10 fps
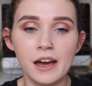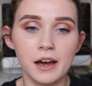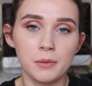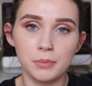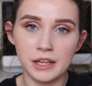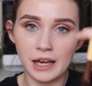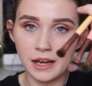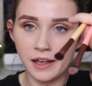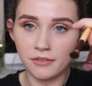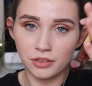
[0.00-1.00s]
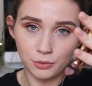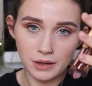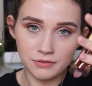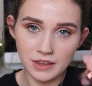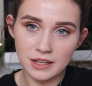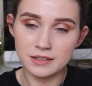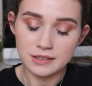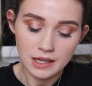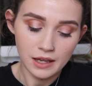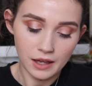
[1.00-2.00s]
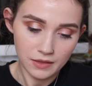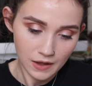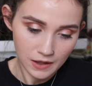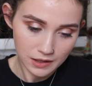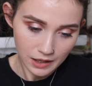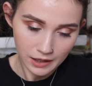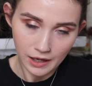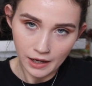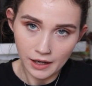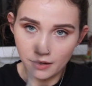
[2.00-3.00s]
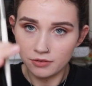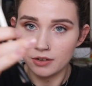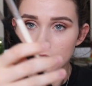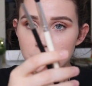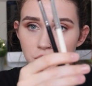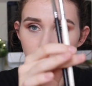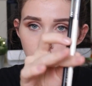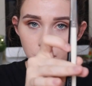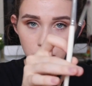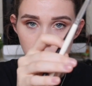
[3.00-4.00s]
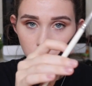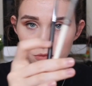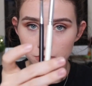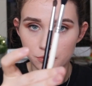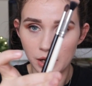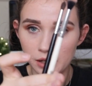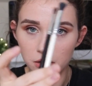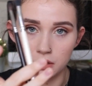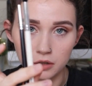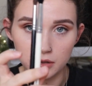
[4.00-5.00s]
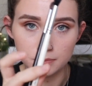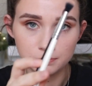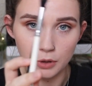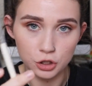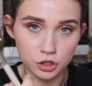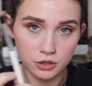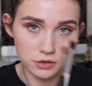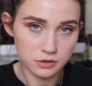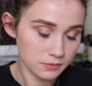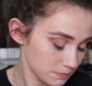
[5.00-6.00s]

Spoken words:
But yeah, I have 3 of these, and then I have 2 regular brushes.